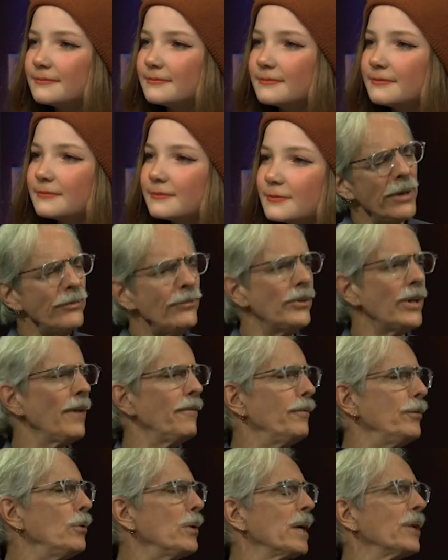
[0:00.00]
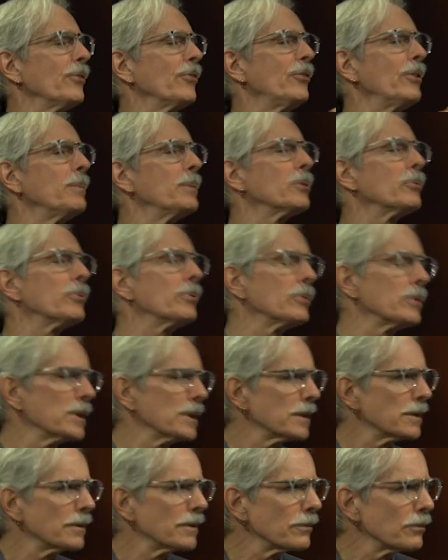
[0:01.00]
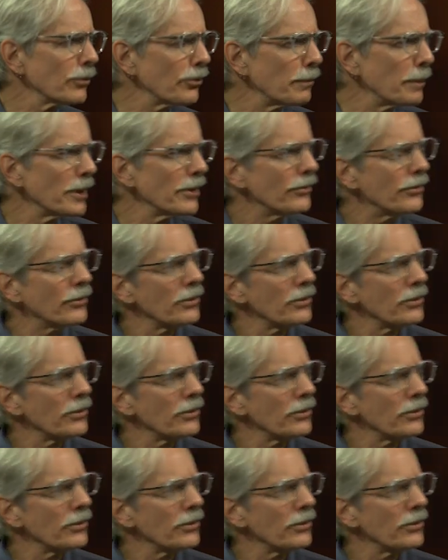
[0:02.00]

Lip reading: Grace, have you had a similar response?